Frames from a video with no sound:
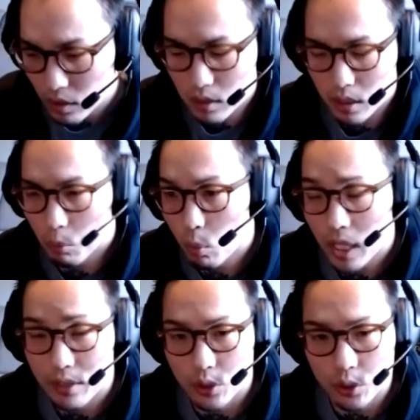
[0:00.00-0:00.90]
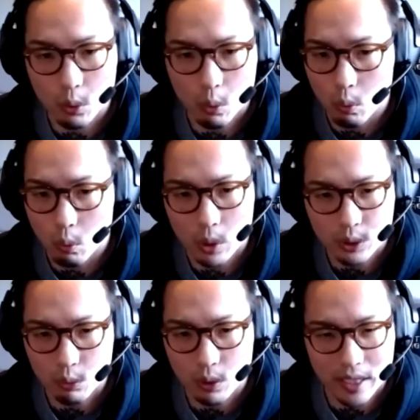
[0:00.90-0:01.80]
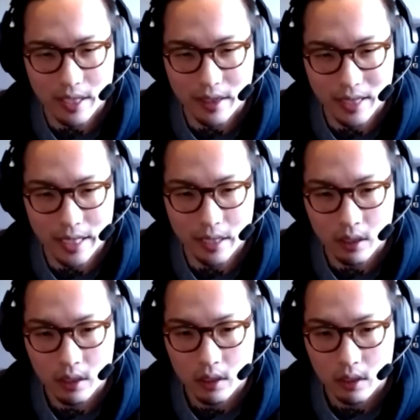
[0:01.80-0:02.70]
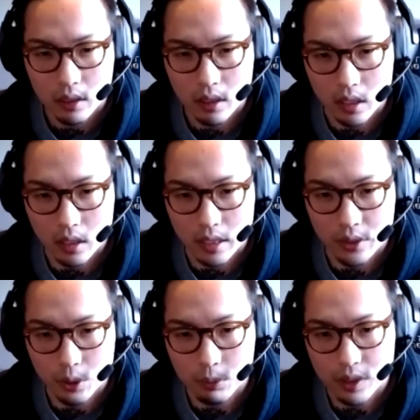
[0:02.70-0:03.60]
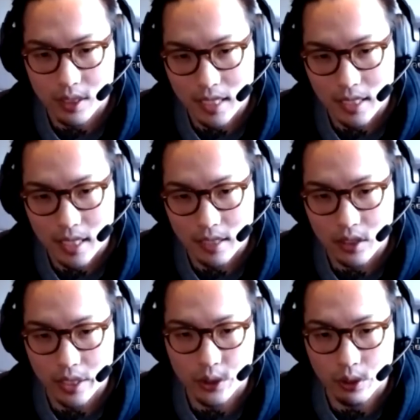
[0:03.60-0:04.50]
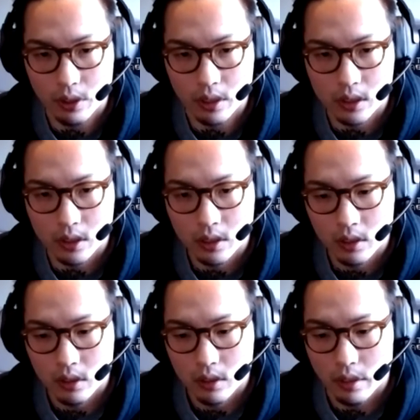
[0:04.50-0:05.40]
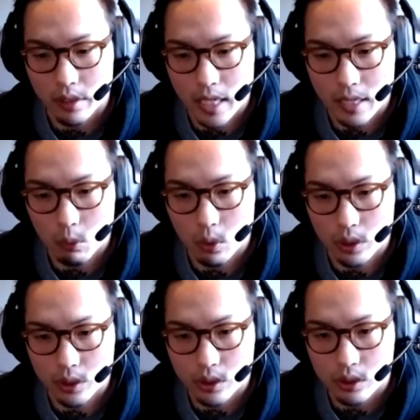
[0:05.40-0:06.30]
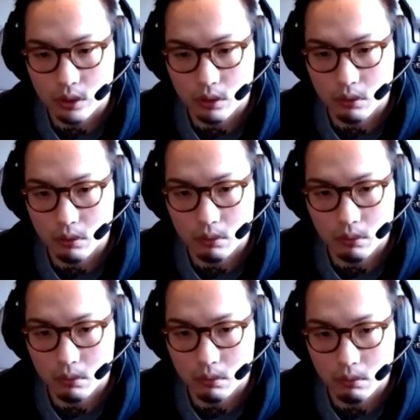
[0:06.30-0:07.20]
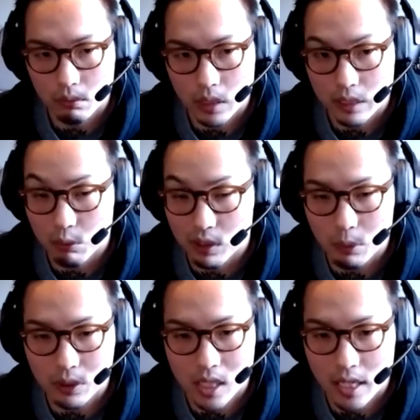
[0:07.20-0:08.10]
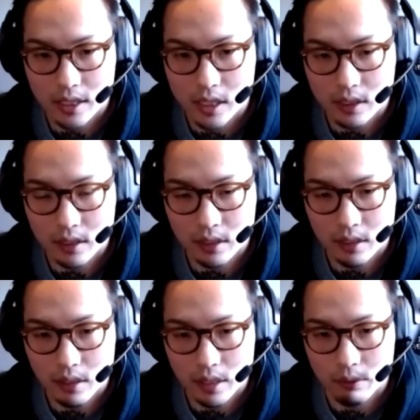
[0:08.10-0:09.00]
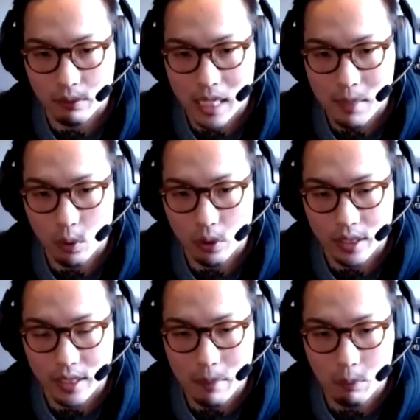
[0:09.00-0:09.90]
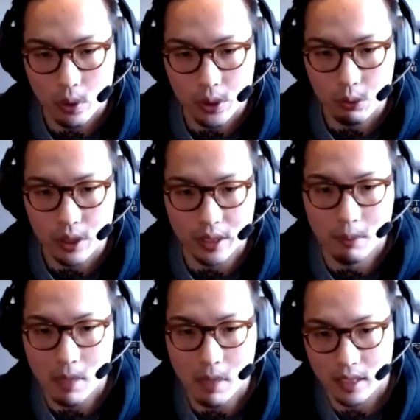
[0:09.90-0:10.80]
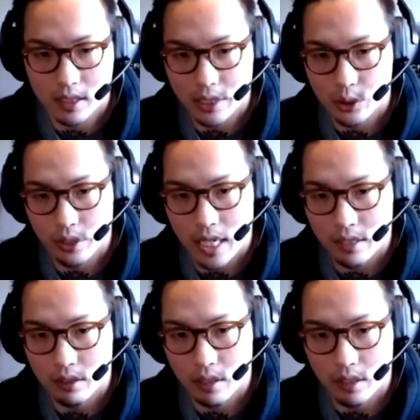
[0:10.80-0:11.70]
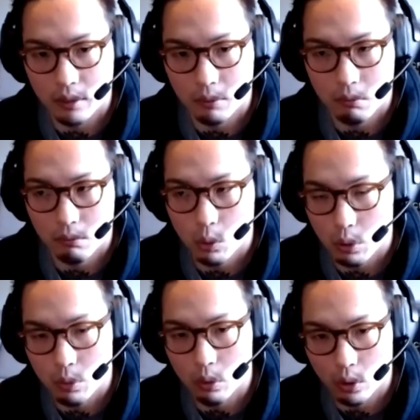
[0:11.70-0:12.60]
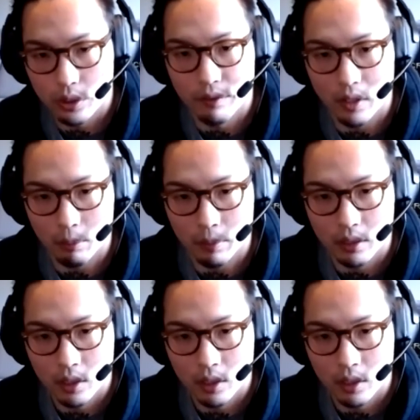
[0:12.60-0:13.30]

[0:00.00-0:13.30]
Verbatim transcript: uh, what I do wasn't really a thing uh, in terms of dedicated texture artist. That was, it really was non existent in, in game work. In game work, you did the modeling, texturing, and the quote unquote look development.